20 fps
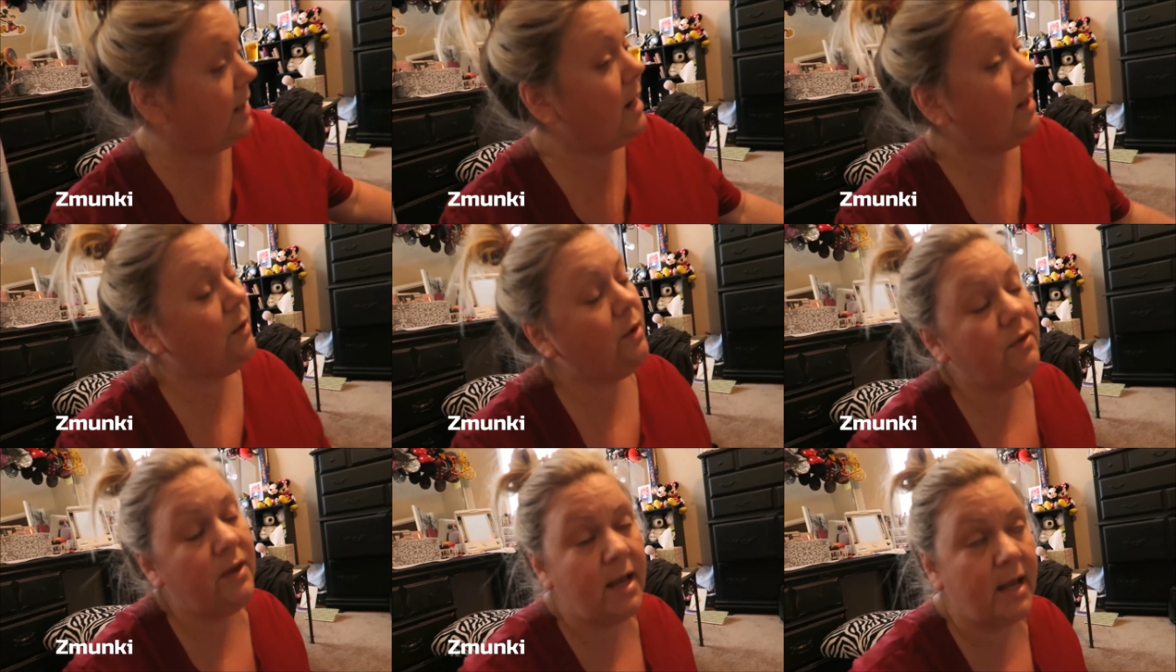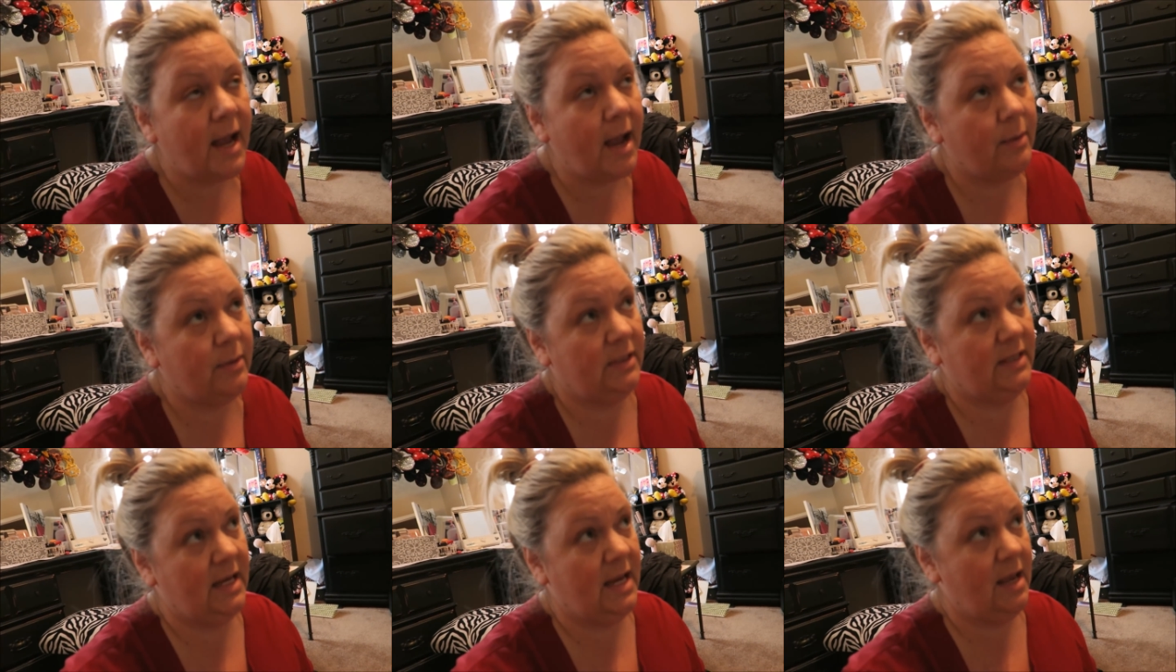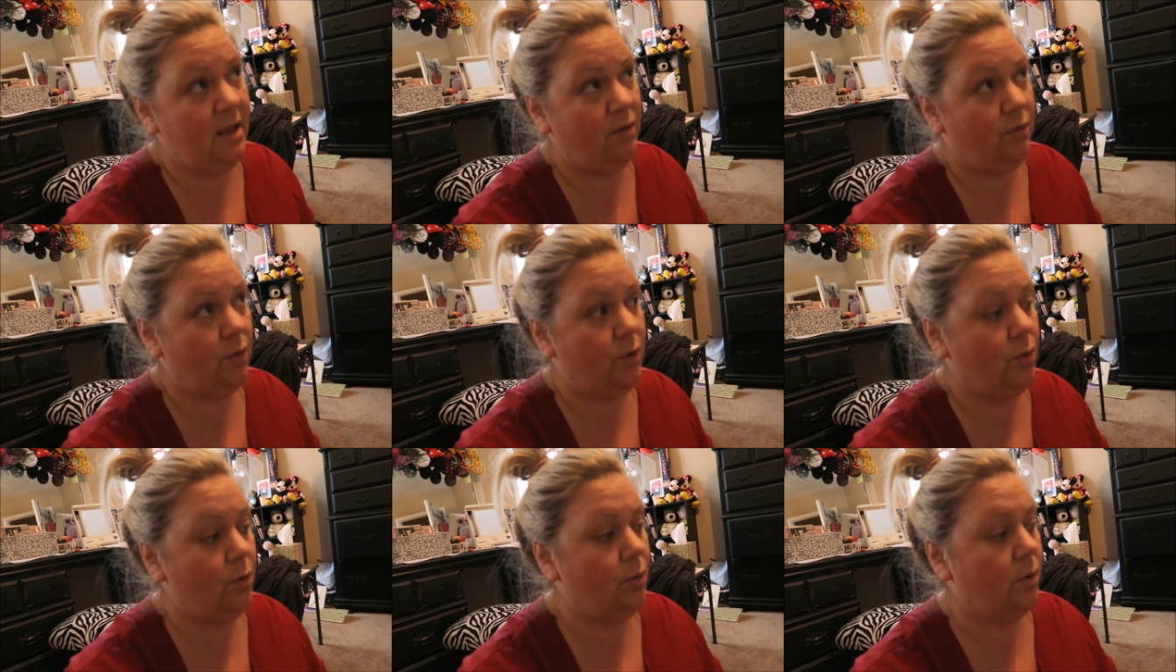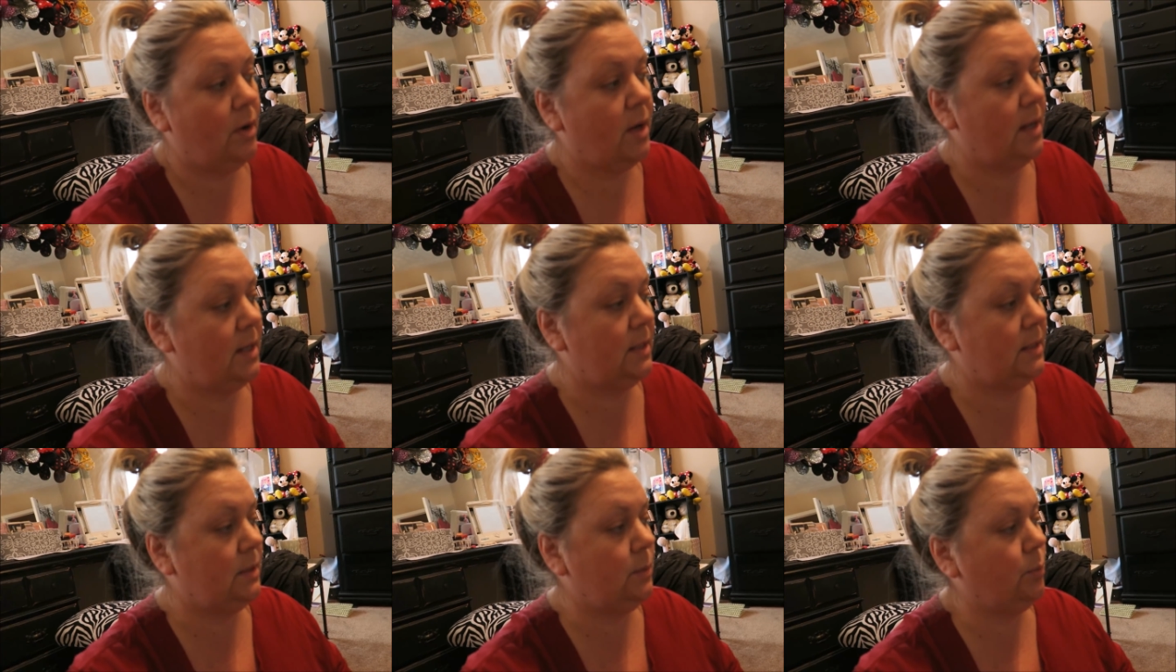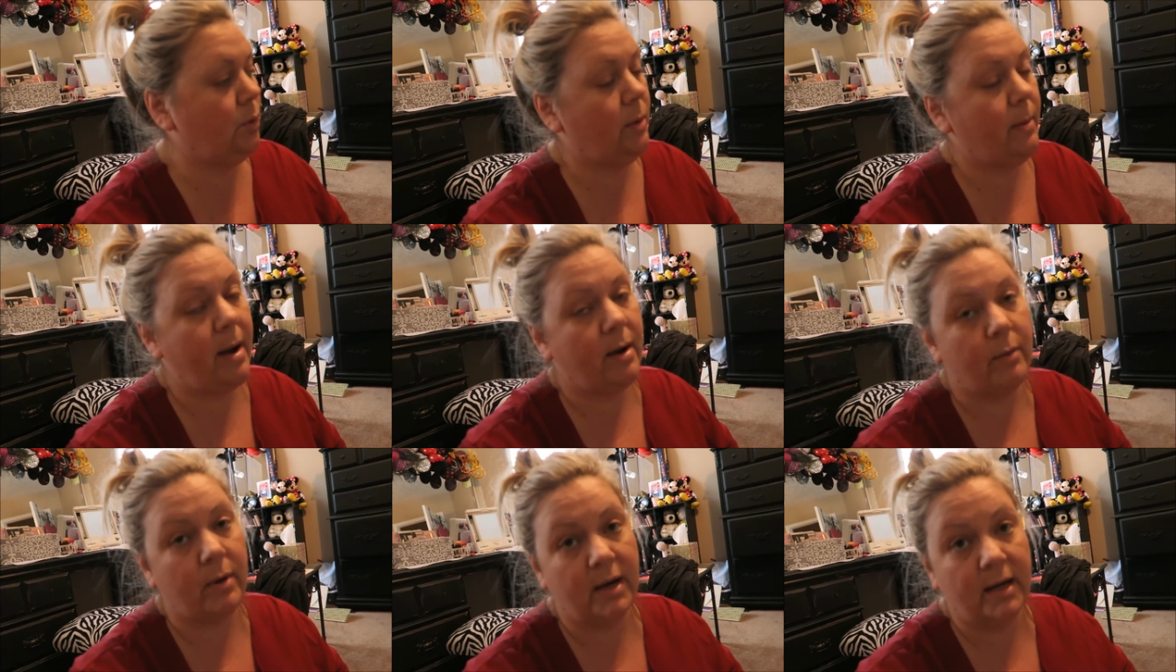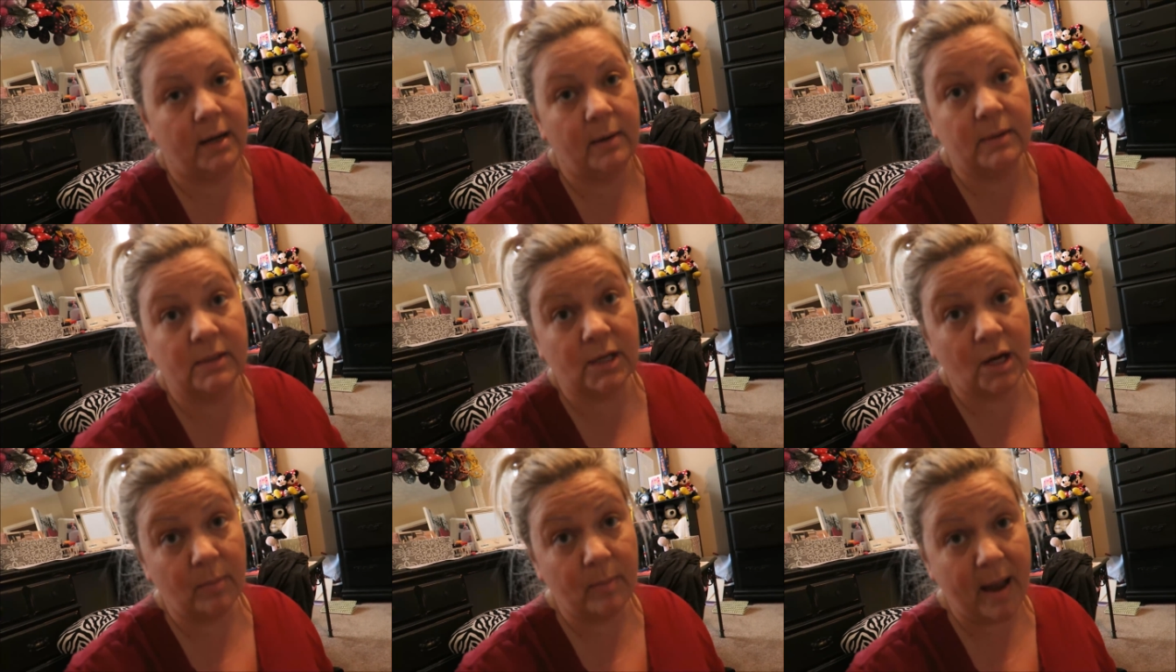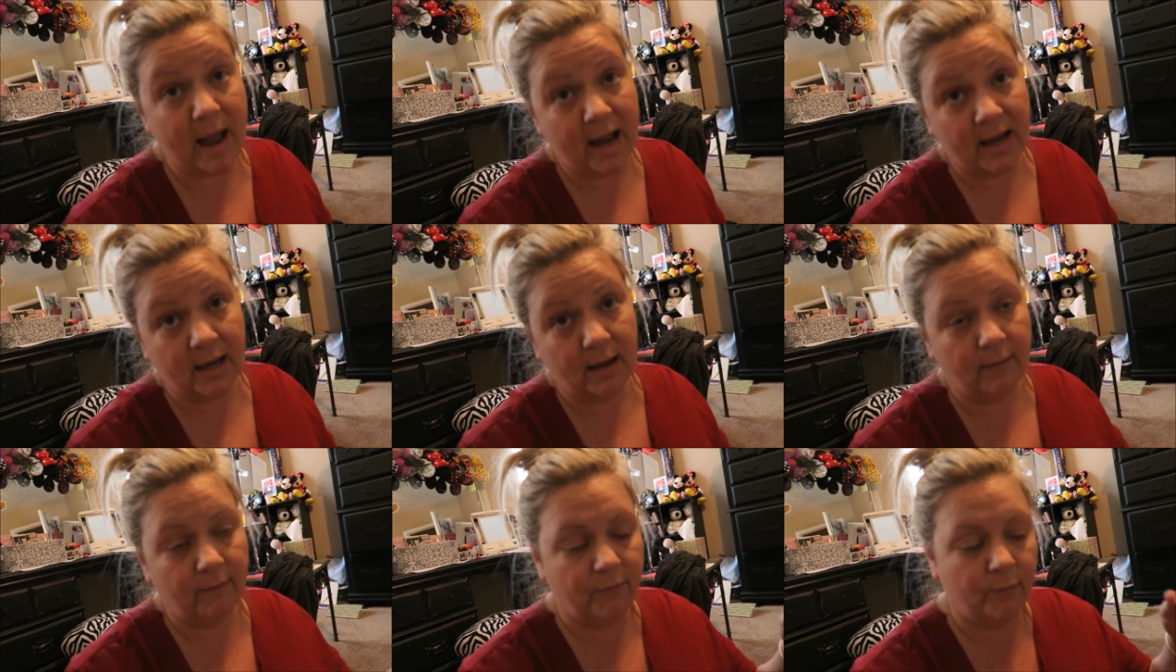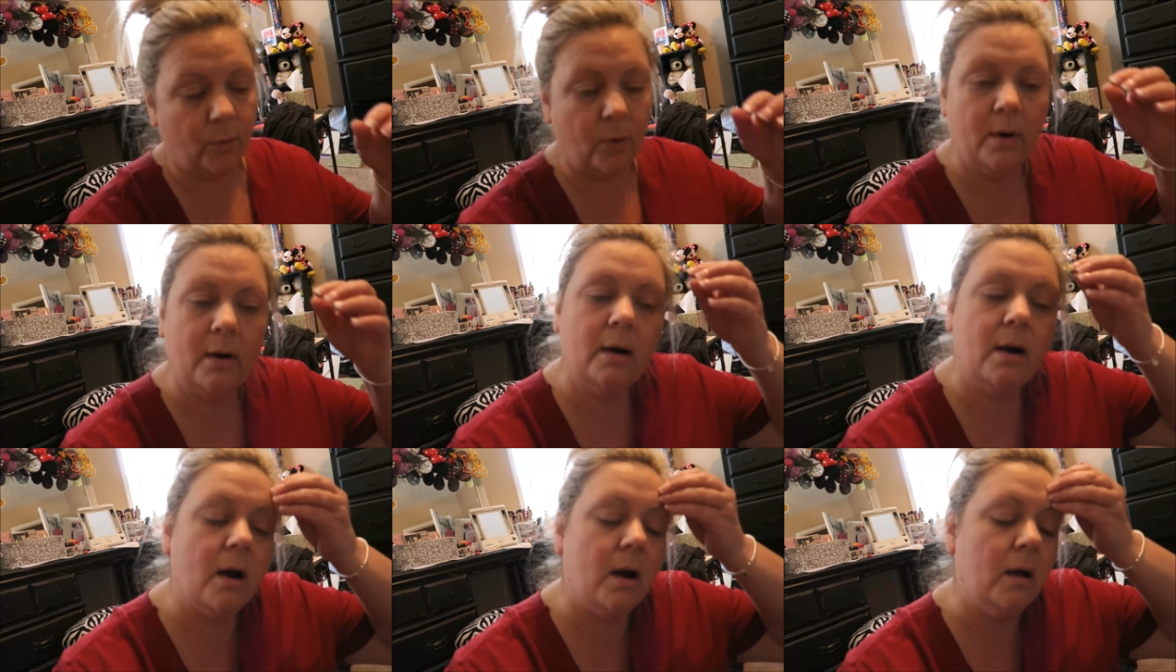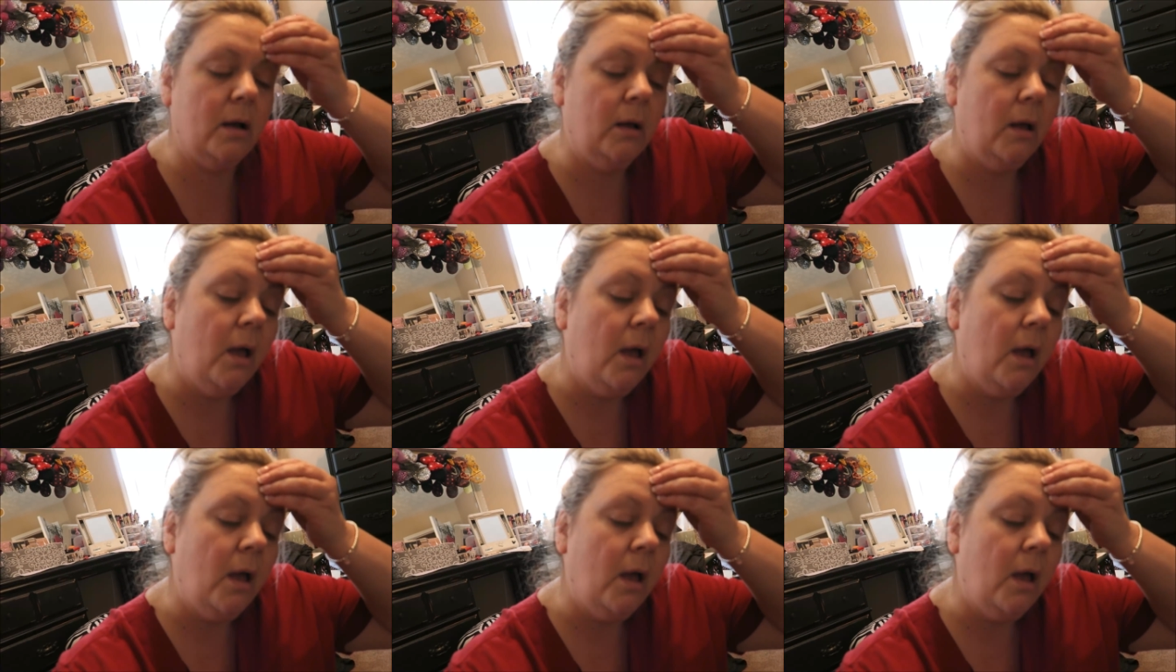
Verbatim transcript: another thing I was digging through because we're about ready to start packing for